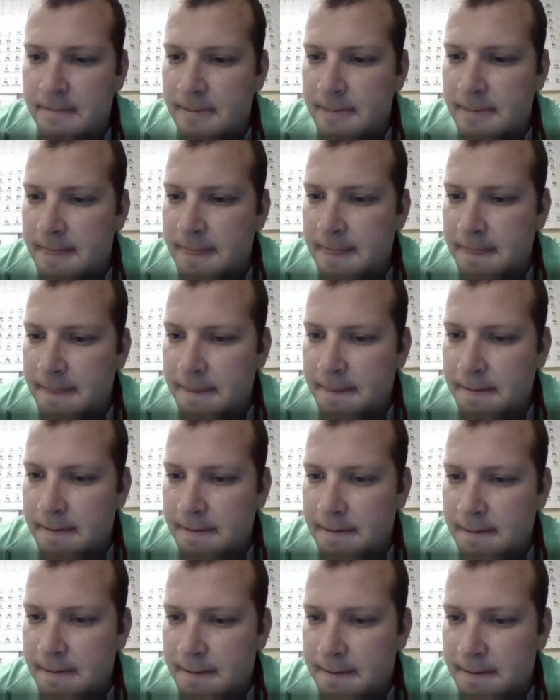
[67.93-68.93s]

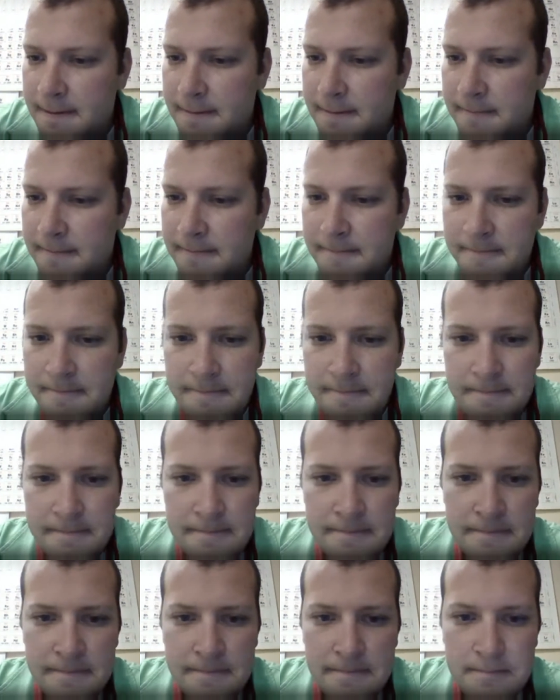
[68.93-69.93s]

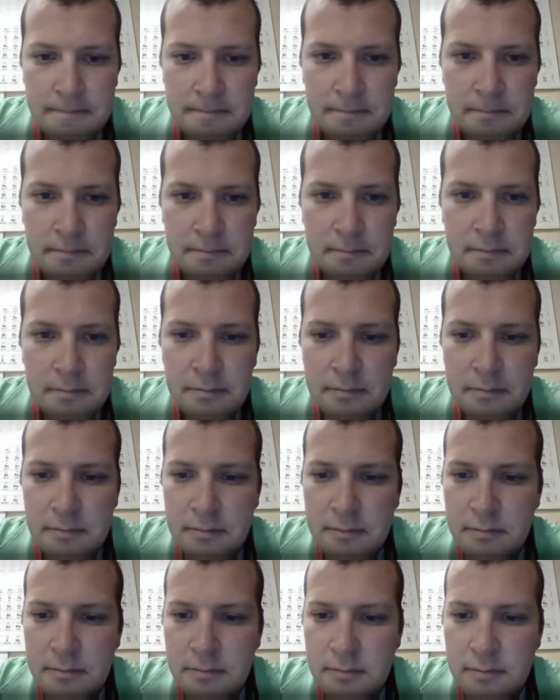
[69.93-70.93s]

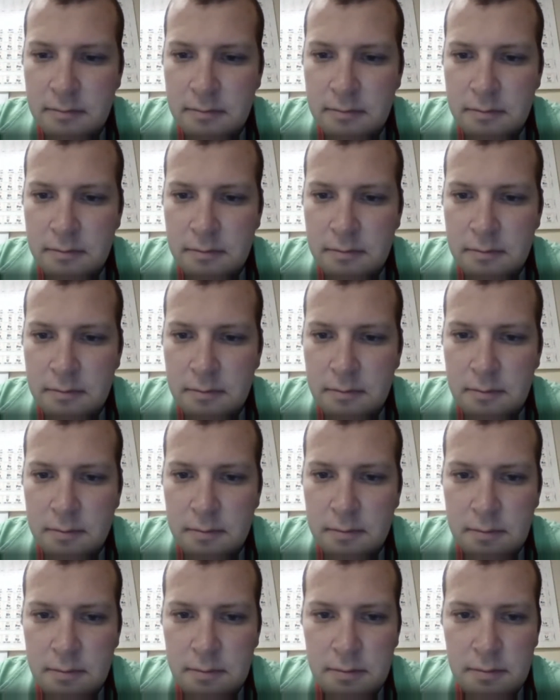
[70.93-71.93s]

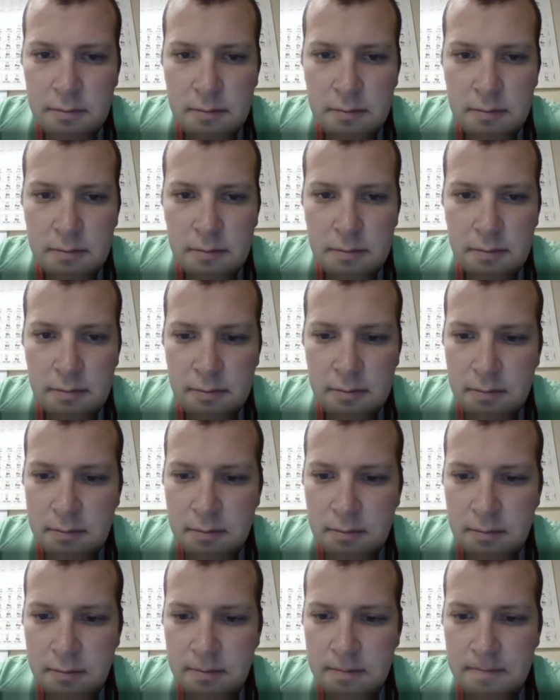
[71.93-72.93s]

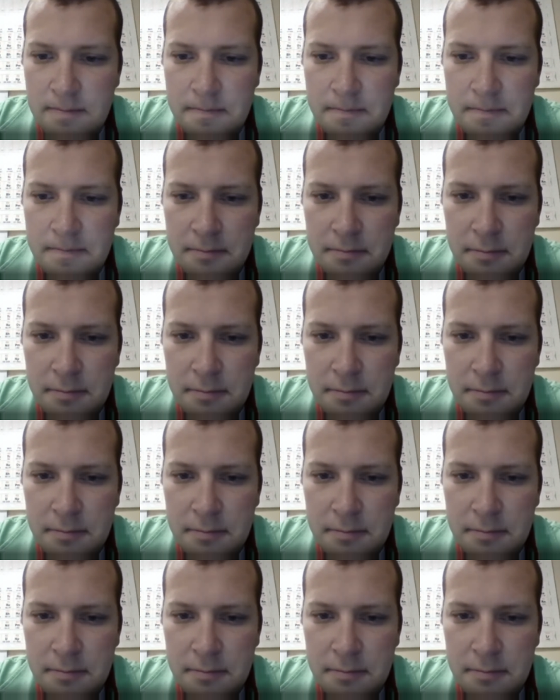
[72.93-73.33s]
No one is speaking in this clip.